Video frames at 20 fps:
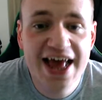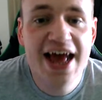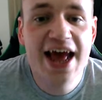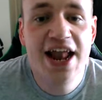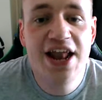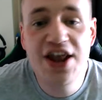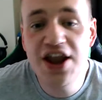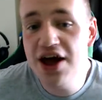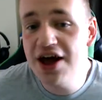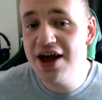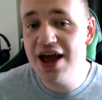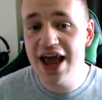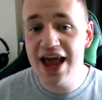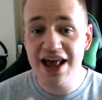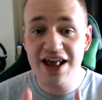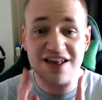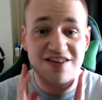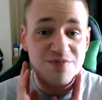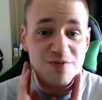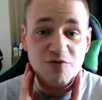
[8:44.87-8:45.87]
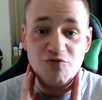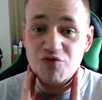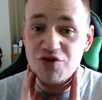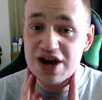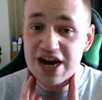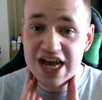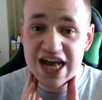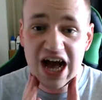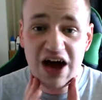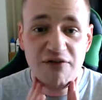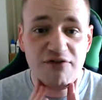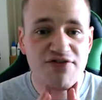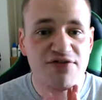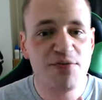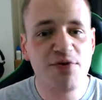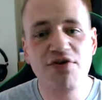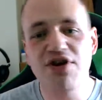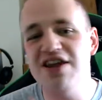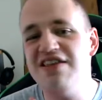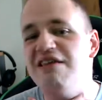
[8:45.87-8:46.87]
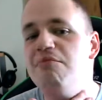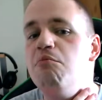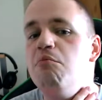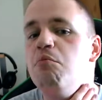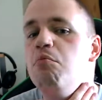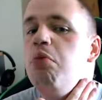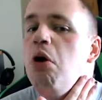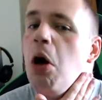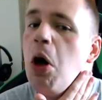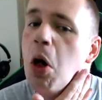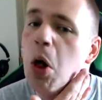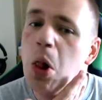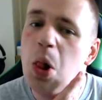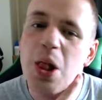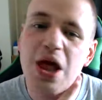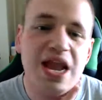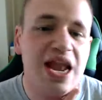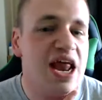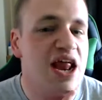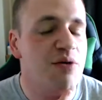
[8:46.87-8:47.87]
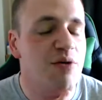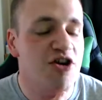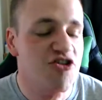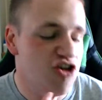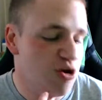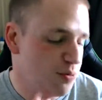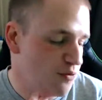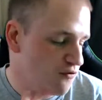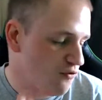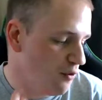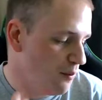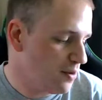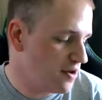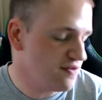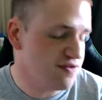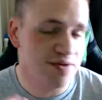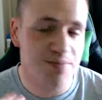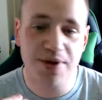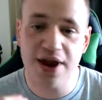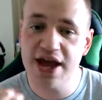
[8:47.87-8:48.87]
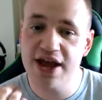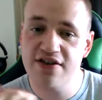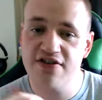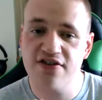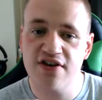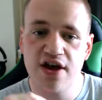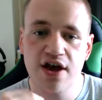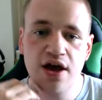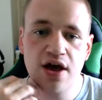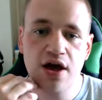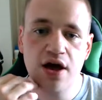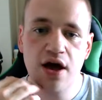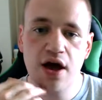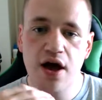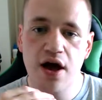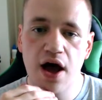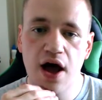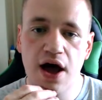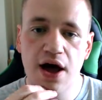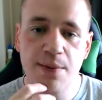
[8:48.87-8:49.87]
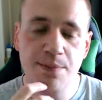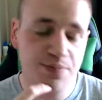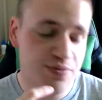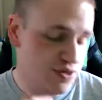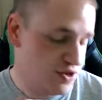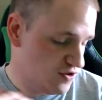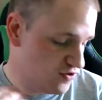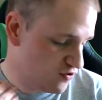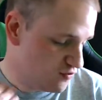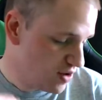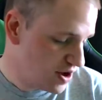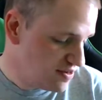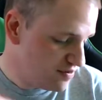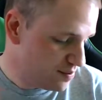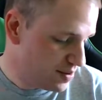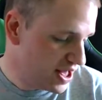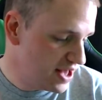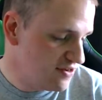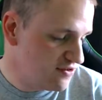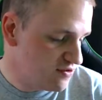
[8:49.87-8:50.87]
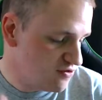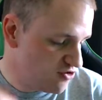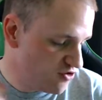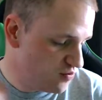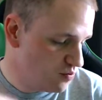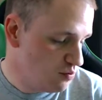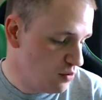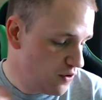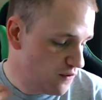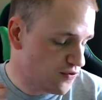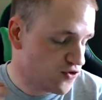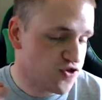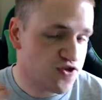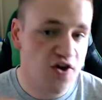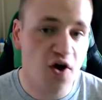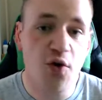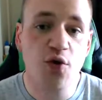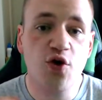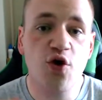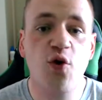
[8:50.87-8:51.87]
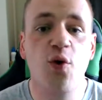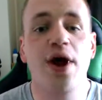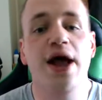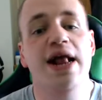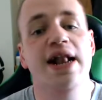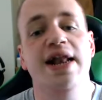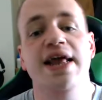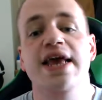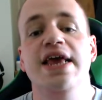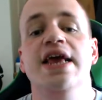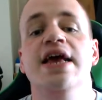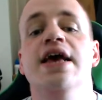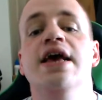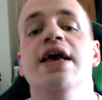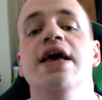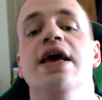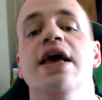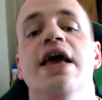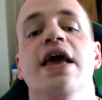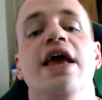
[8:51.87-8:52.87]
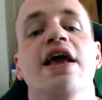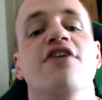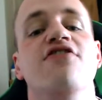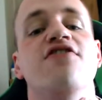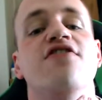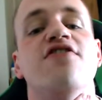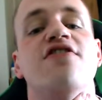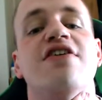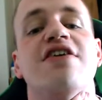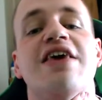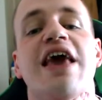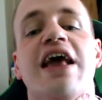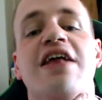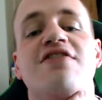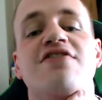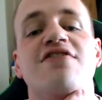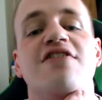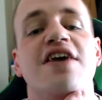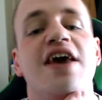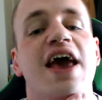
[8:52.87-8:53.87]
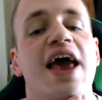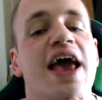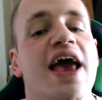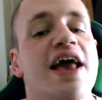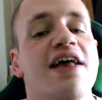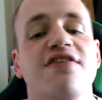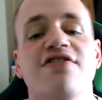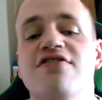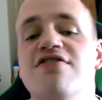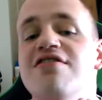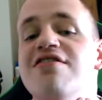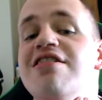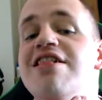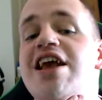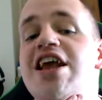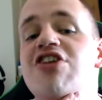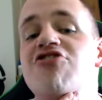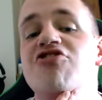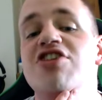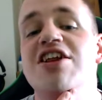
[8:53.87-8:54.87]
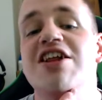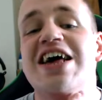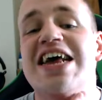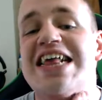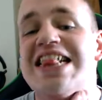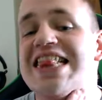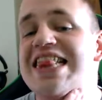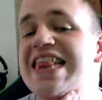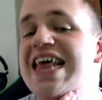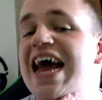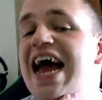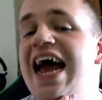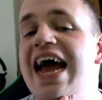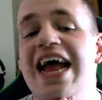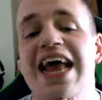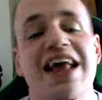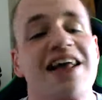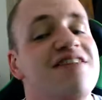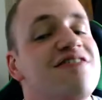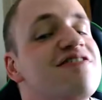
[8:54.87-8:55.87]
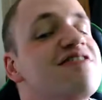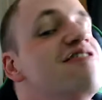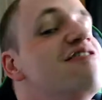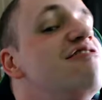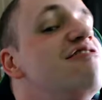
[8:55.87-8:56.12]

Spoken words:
No, it has been really comfortable. It didn't pull in any way, shape or form because the blades, the serrated blades just move so quickly. It just gets to your hairs literally like that.